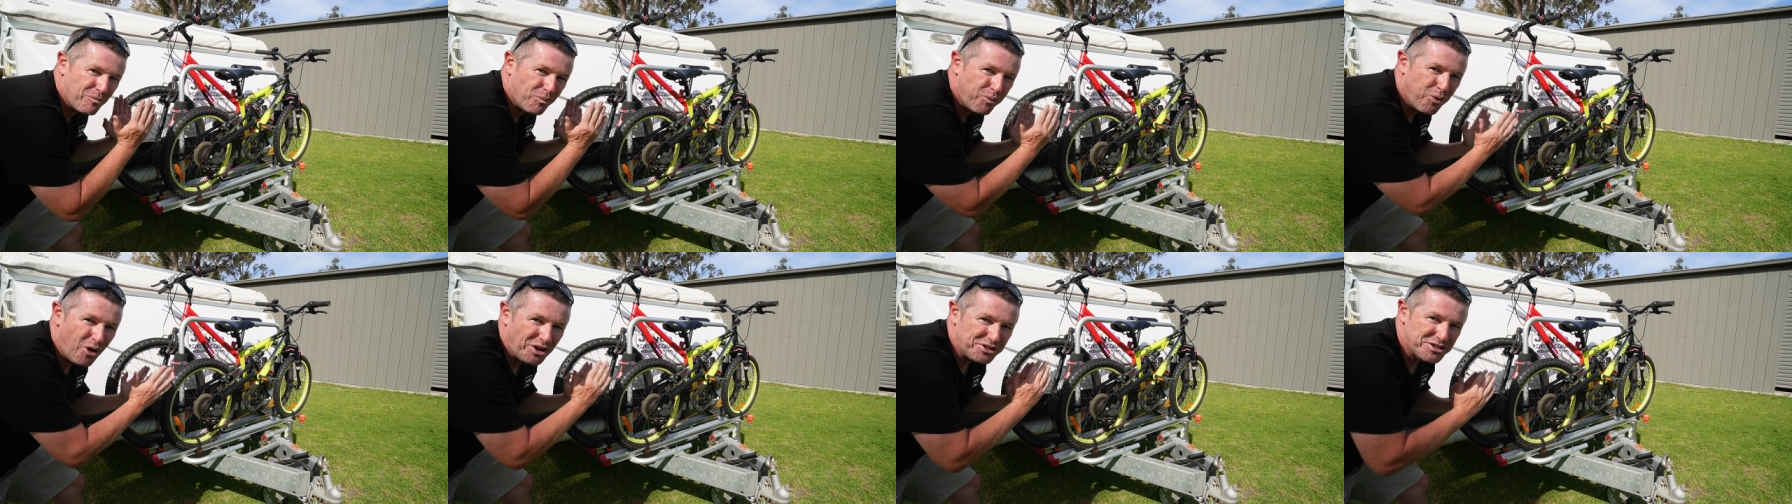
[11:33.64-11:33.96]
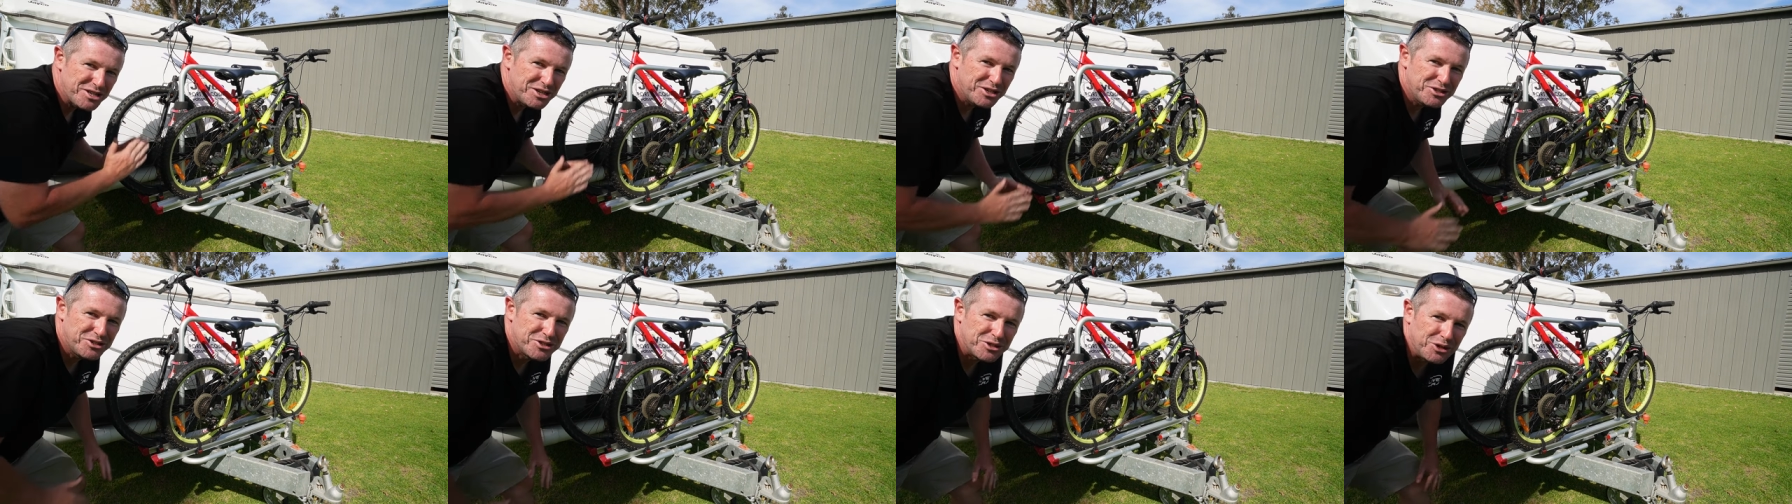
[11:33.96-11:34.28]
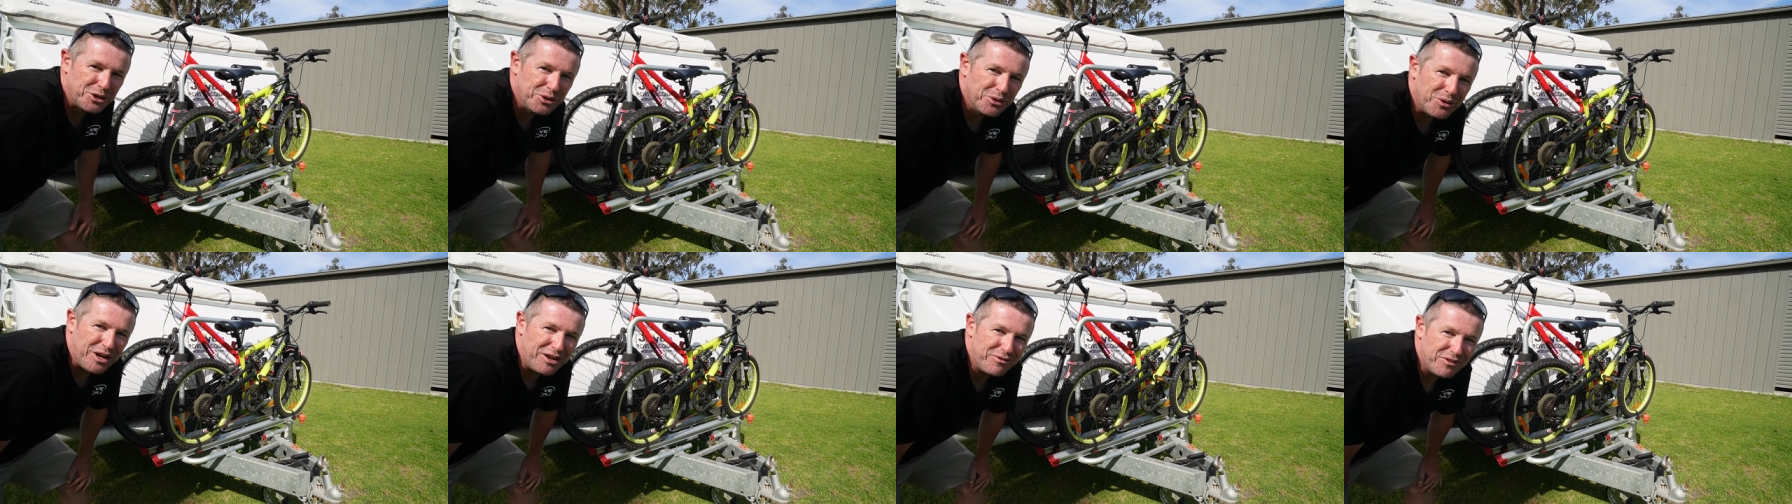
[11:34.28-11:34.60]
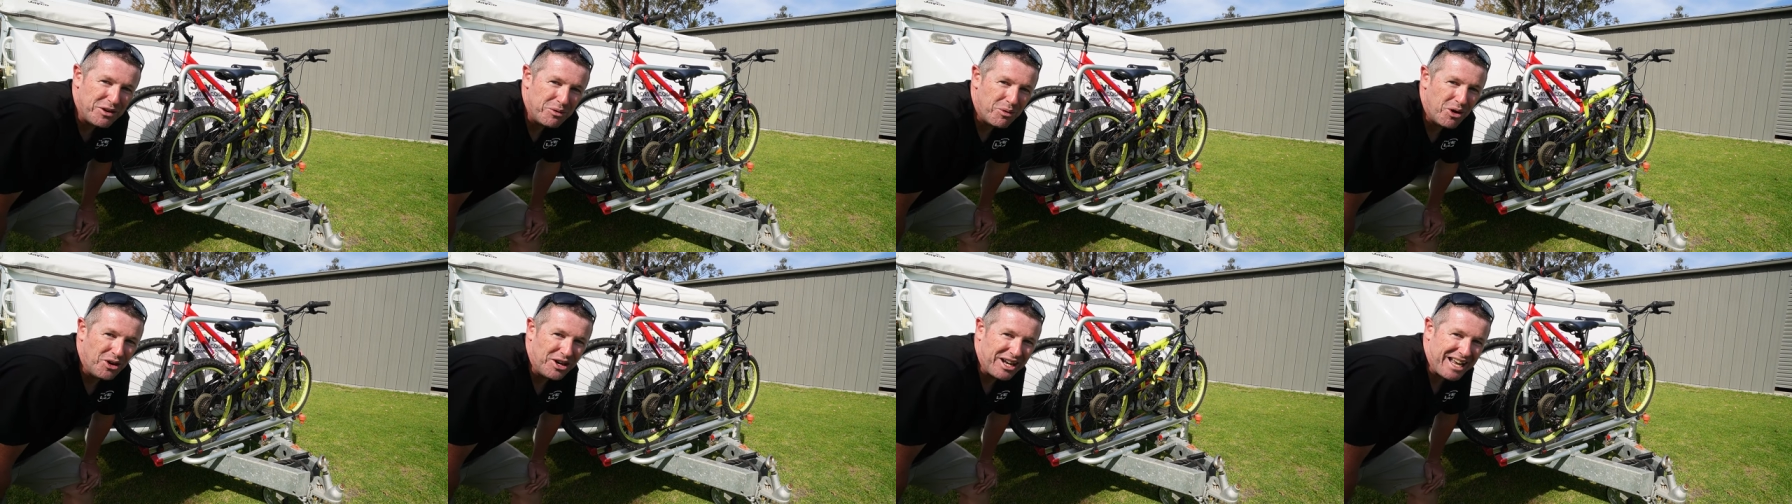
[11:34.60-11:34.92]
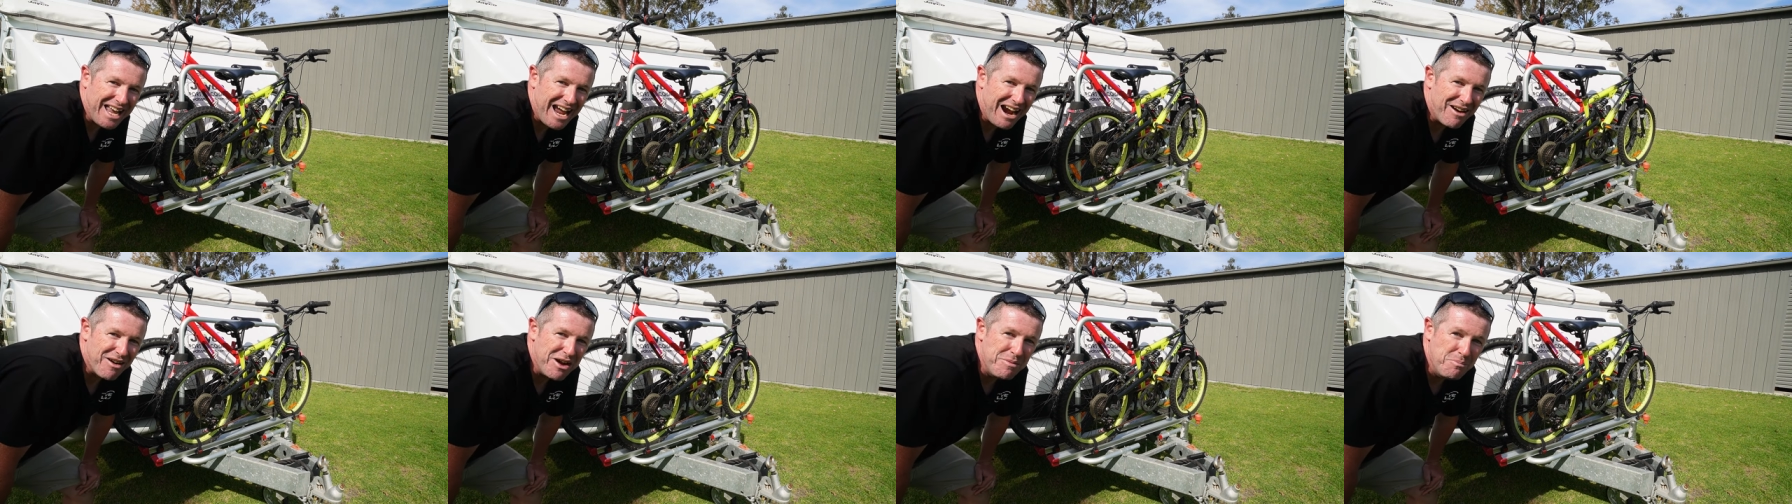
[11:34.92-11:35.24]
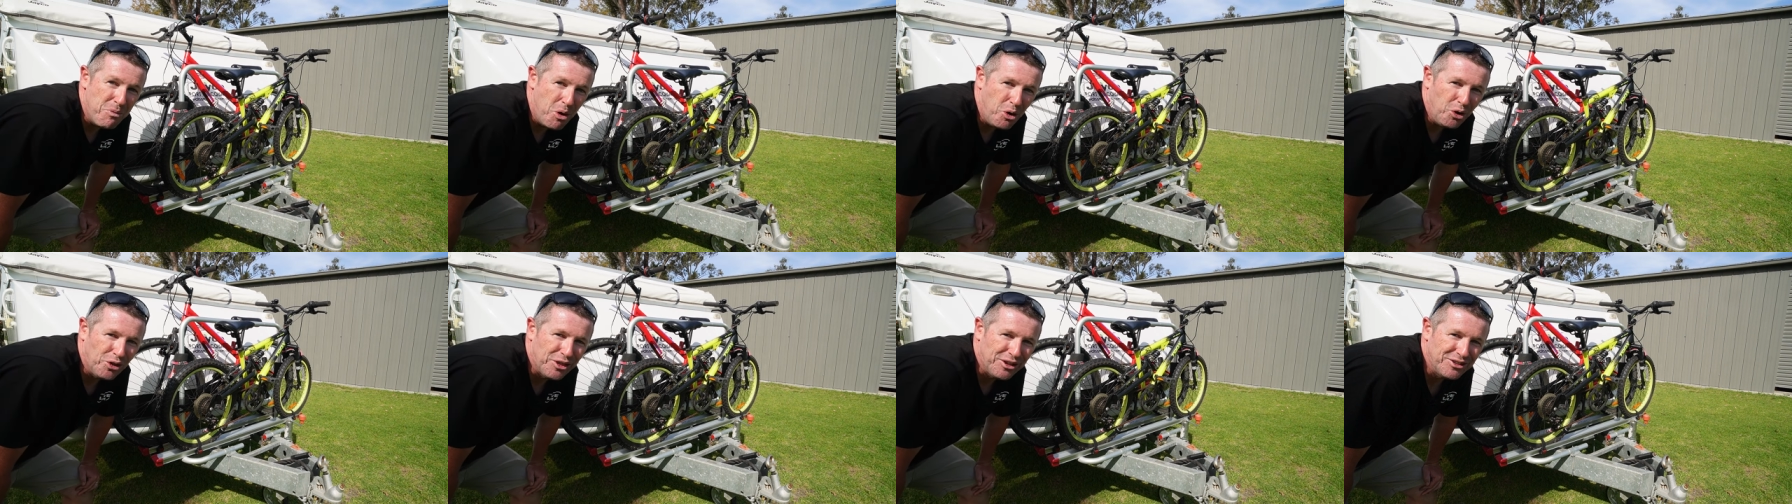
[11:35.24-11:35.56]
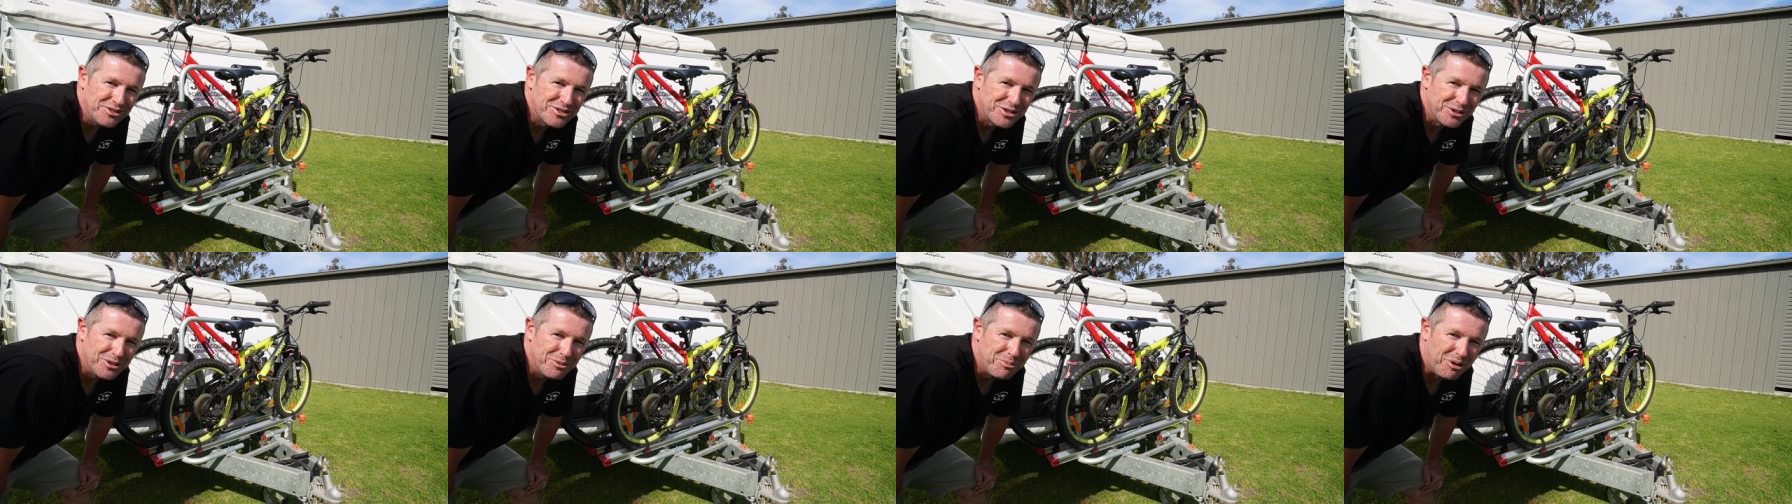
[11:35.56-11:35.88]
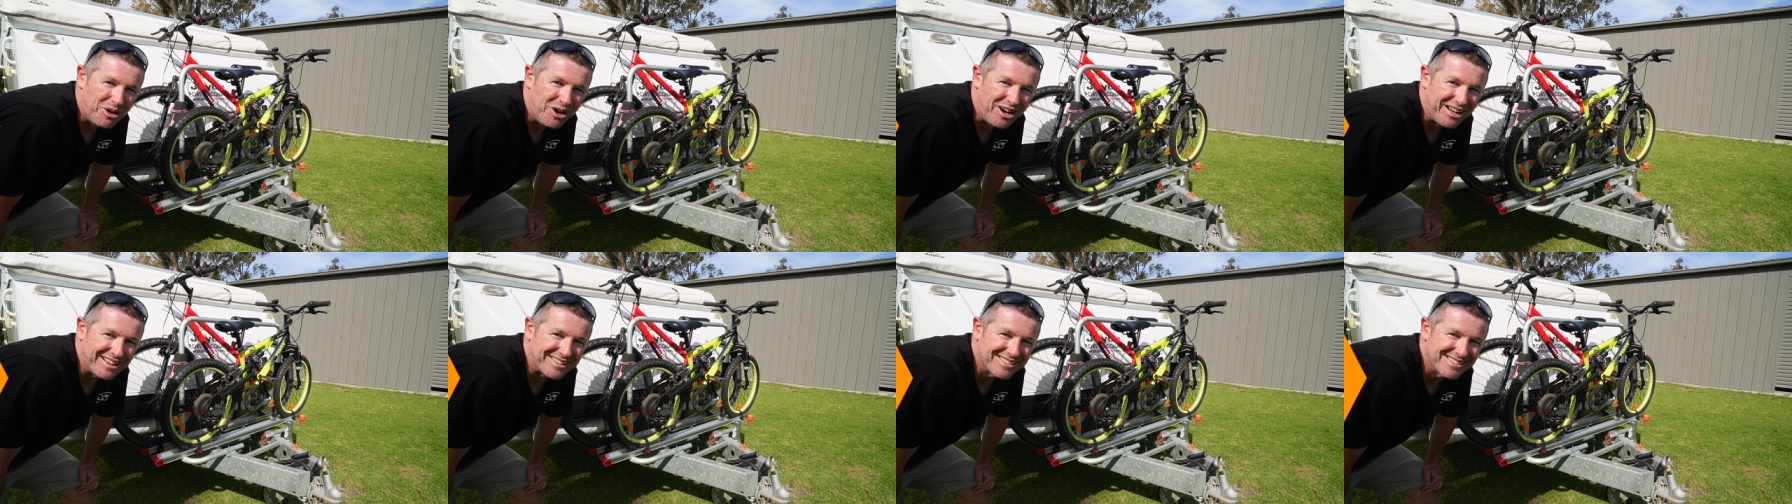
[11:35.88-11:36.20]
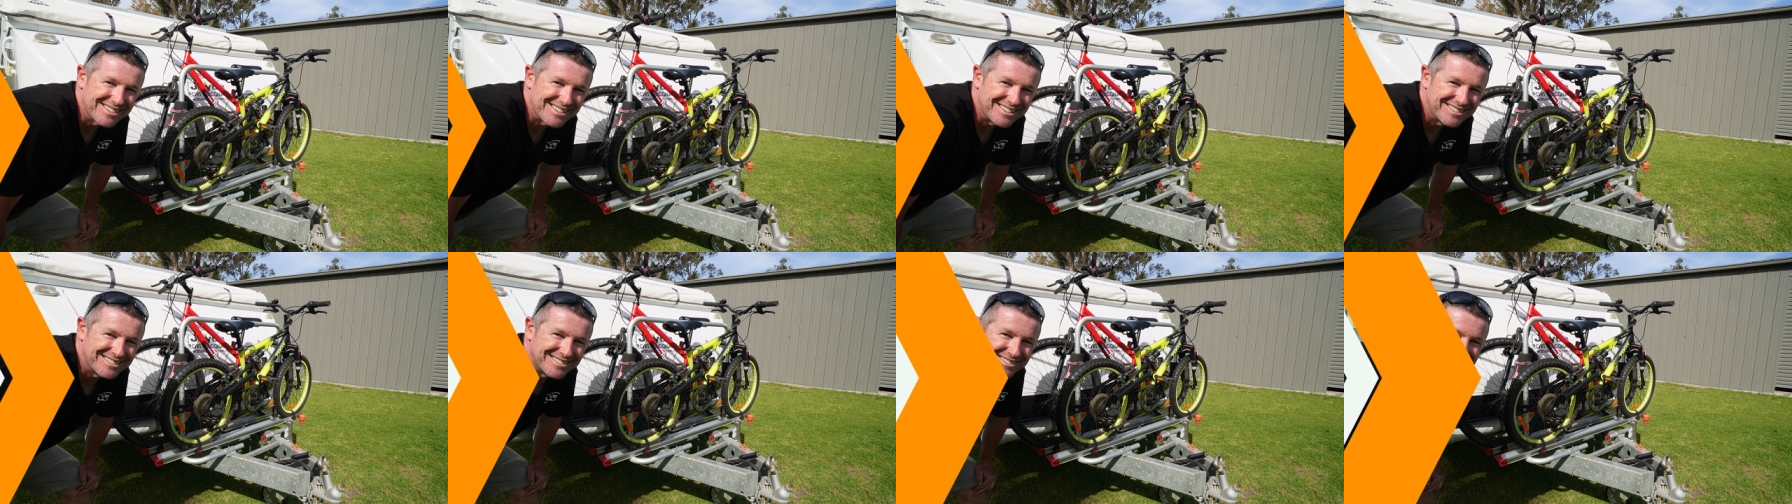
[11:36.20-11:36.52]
what do you do if you want to carry more than two bikes?